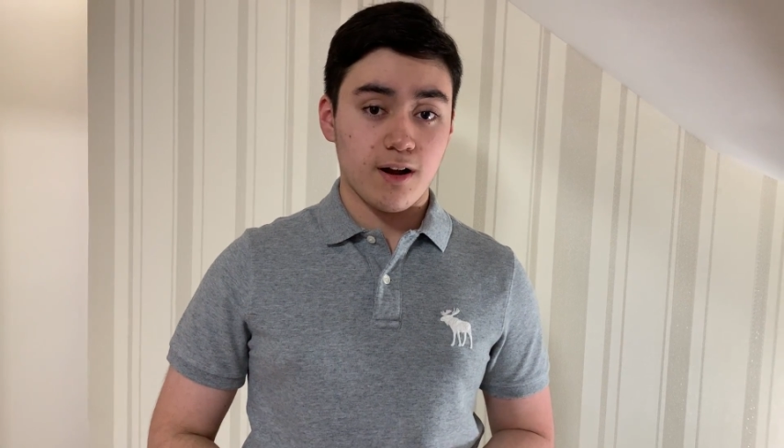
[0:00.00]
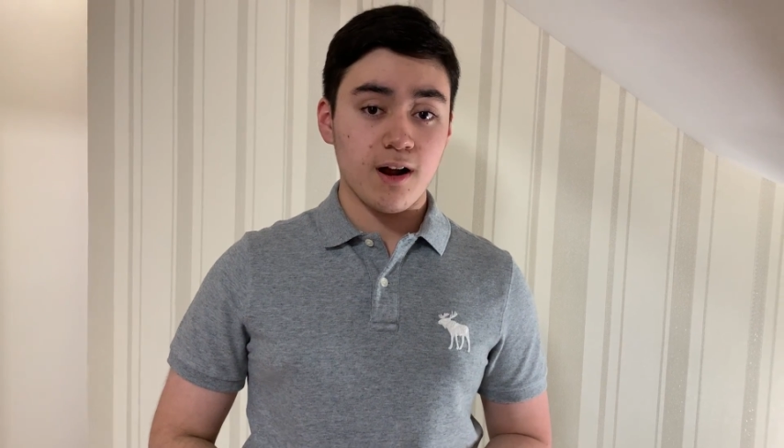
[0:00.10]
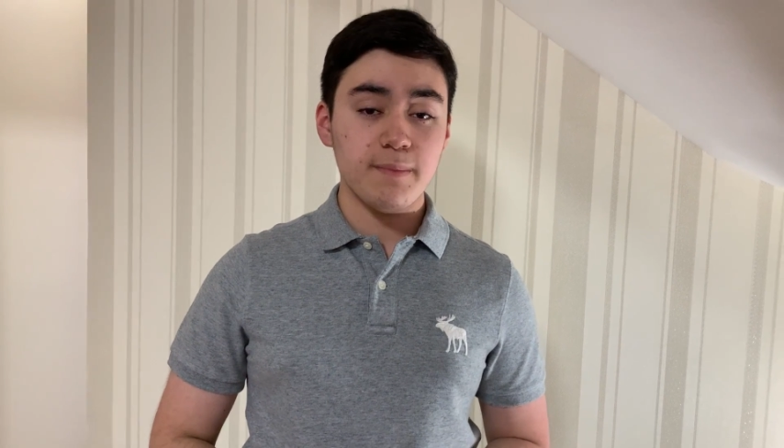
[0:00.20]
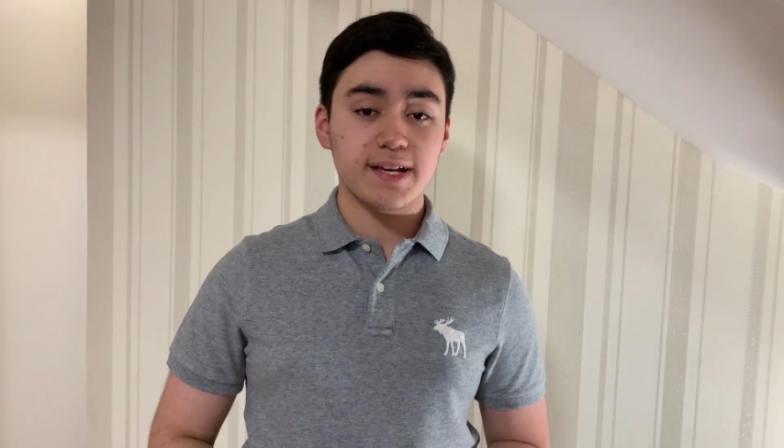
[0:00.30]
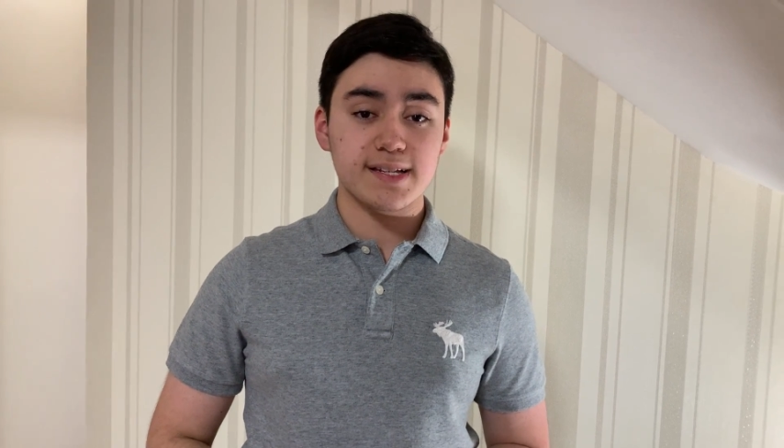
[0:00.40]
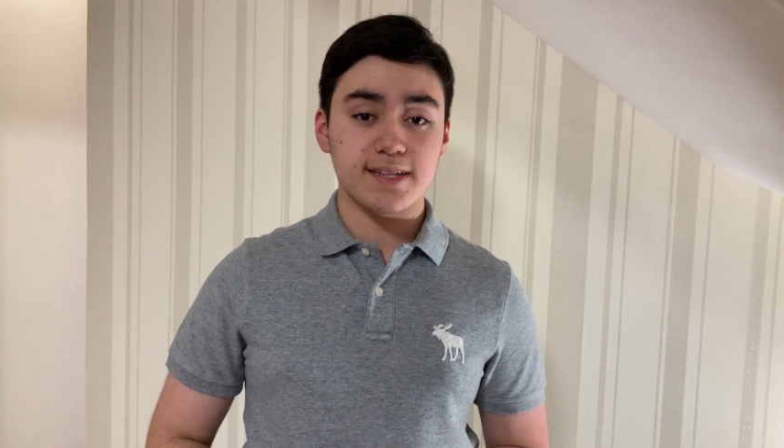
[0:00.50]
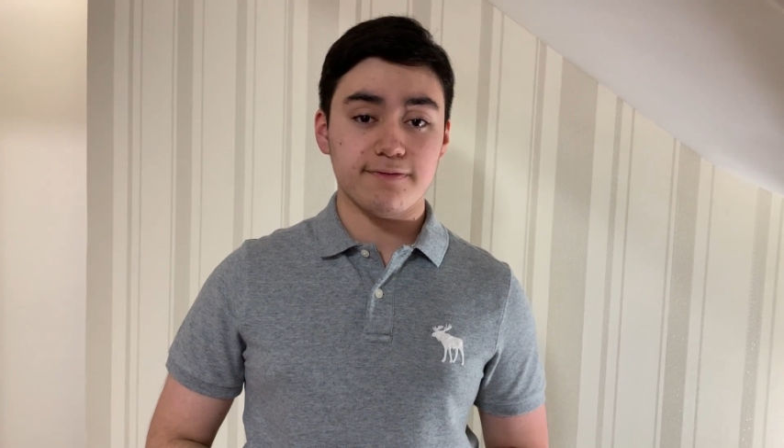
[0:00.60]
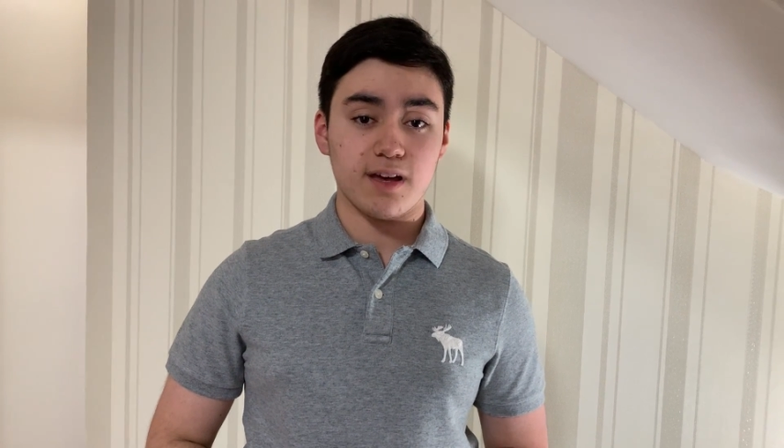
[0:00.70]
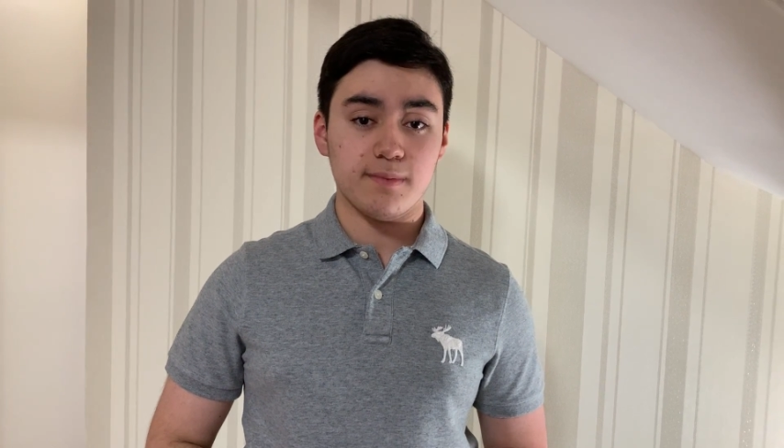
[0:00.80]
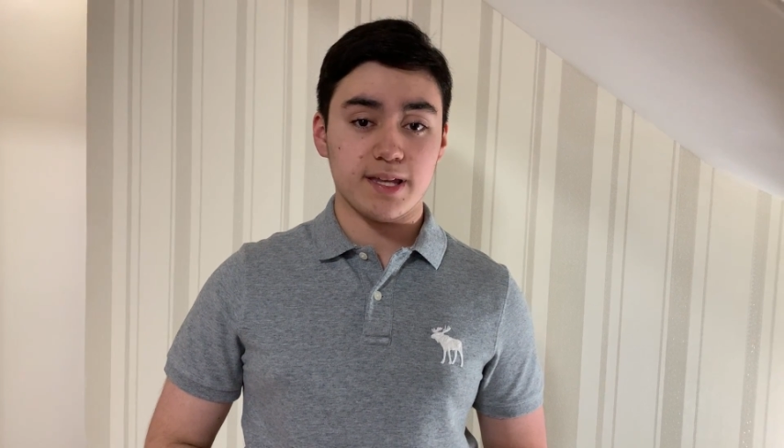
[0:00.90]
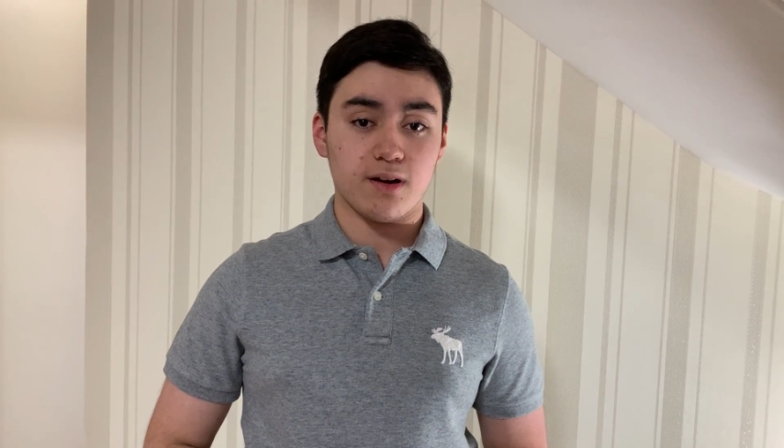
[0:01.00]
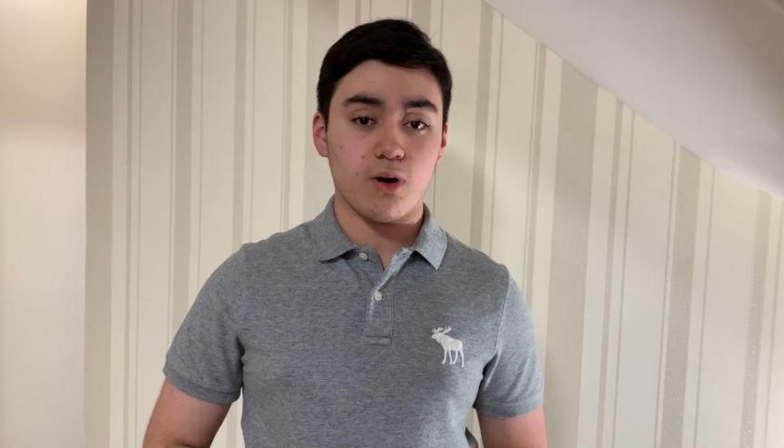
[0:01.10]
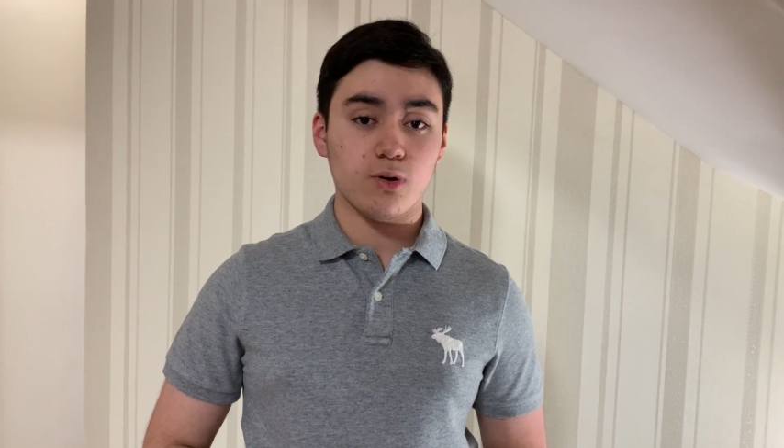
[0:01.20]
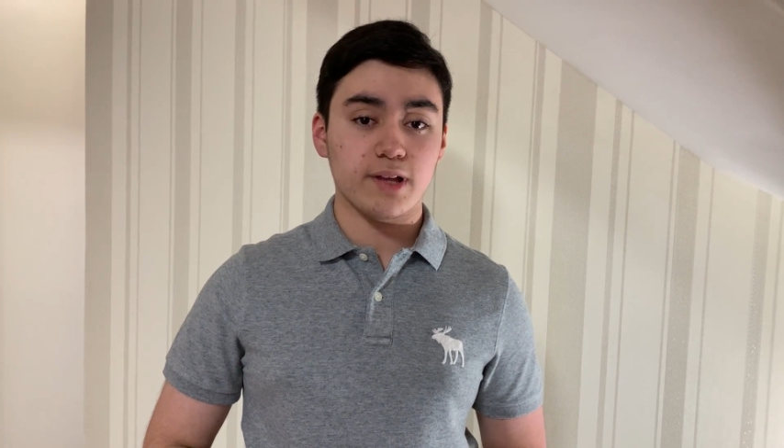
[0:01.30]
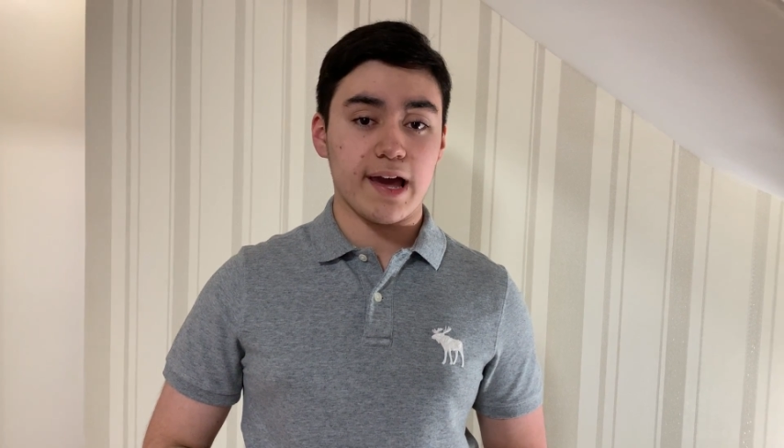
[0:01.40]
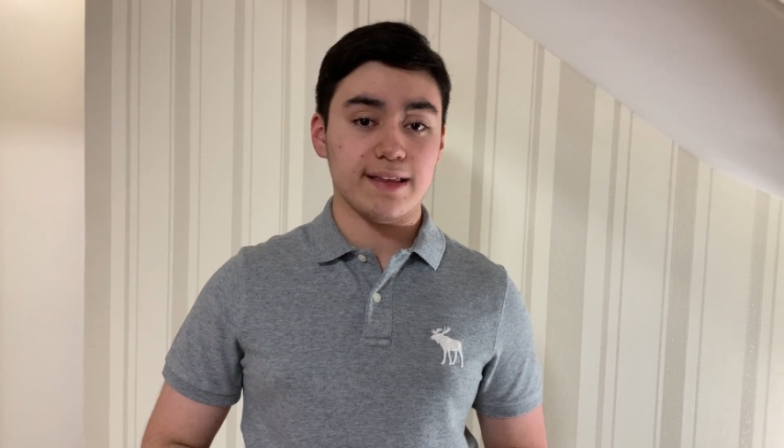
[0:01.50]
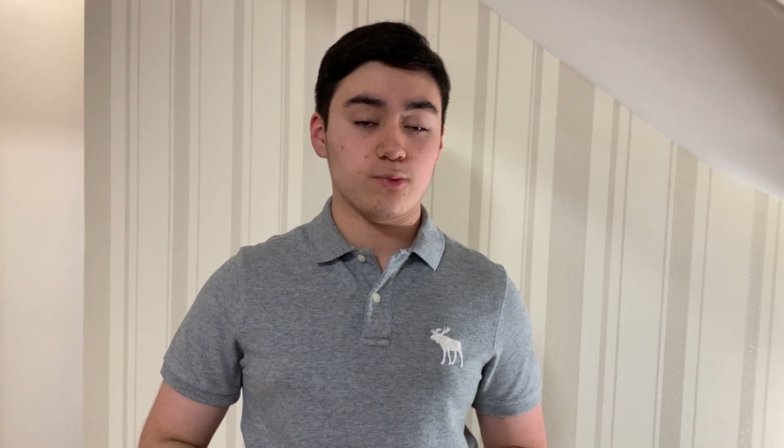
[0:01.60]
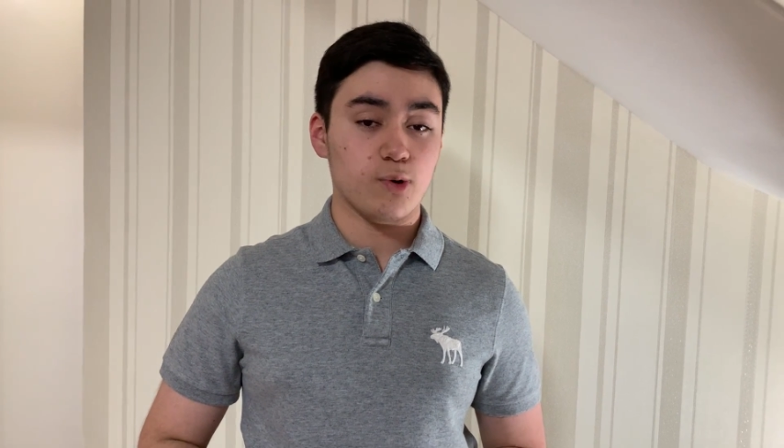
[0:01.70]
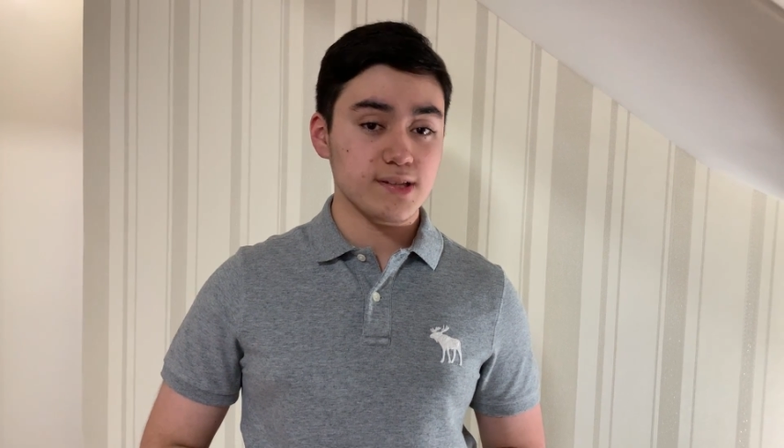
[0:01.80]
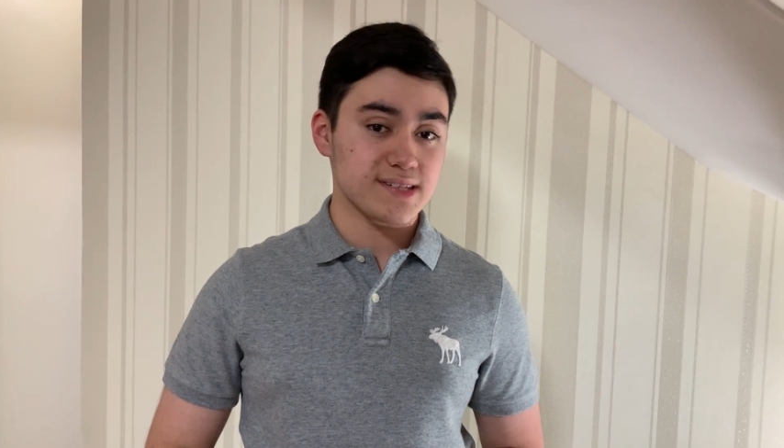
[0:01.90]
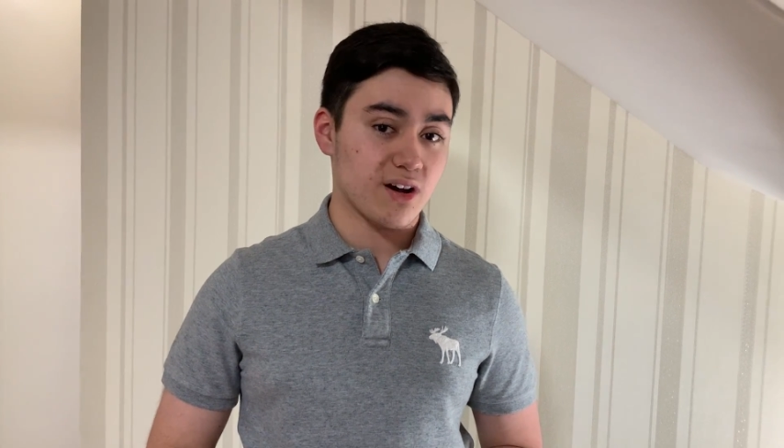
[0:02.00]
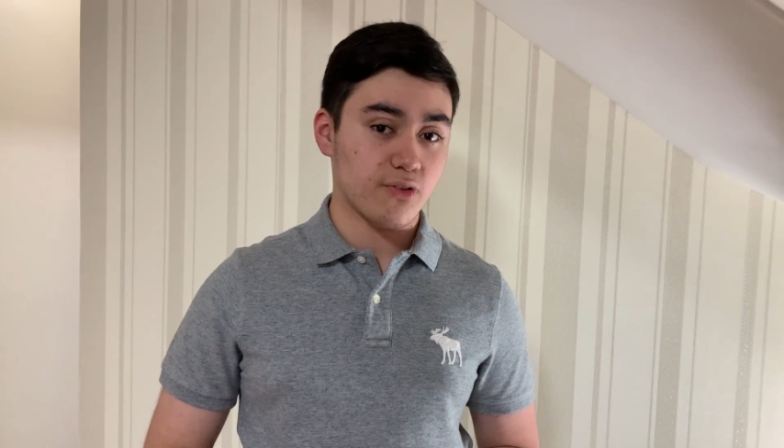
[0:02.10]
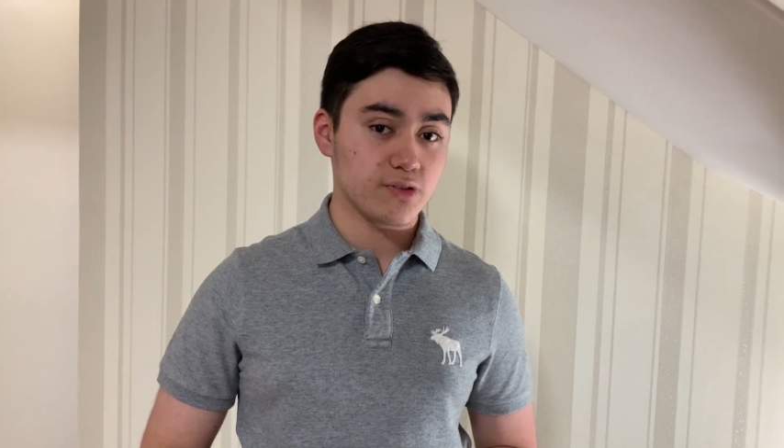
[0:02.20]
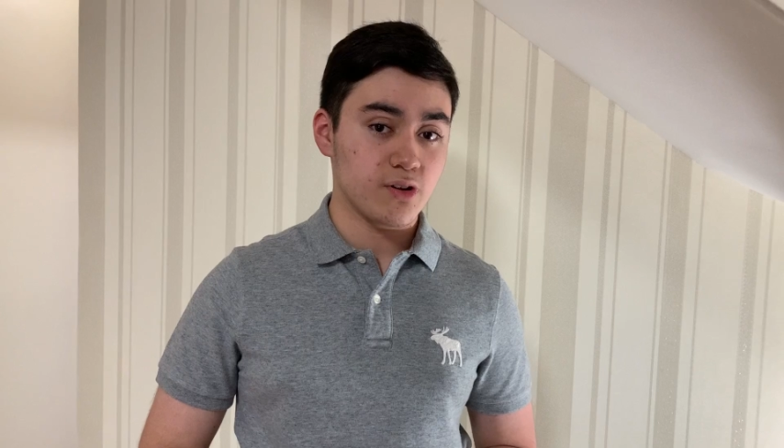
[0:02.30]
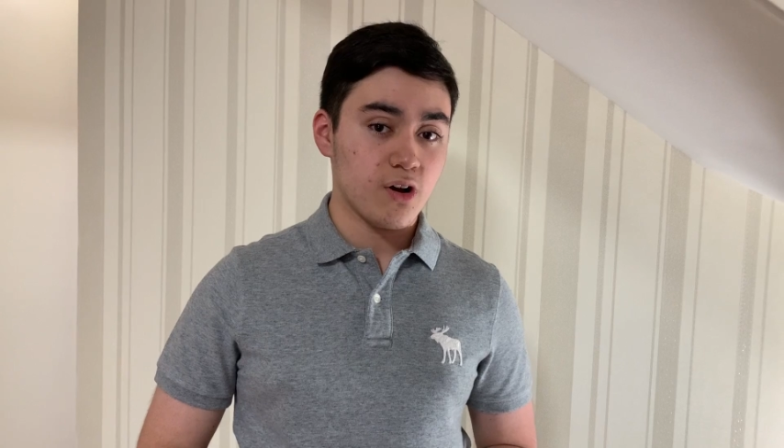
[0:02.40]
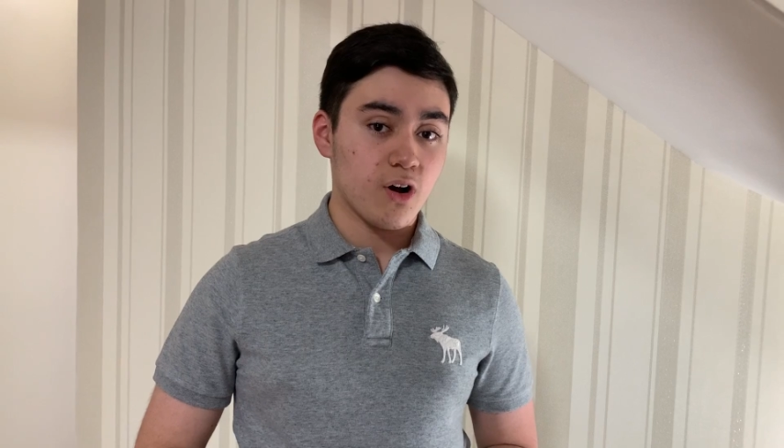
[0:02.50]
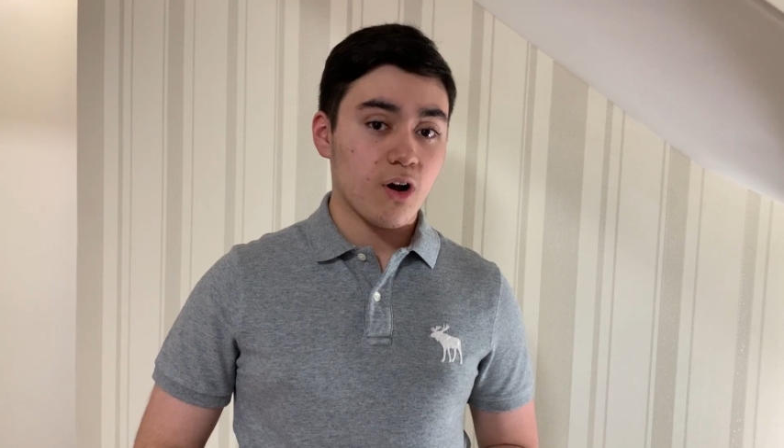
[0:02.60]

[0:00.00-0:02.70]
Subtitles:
or because the family only had one cell phone,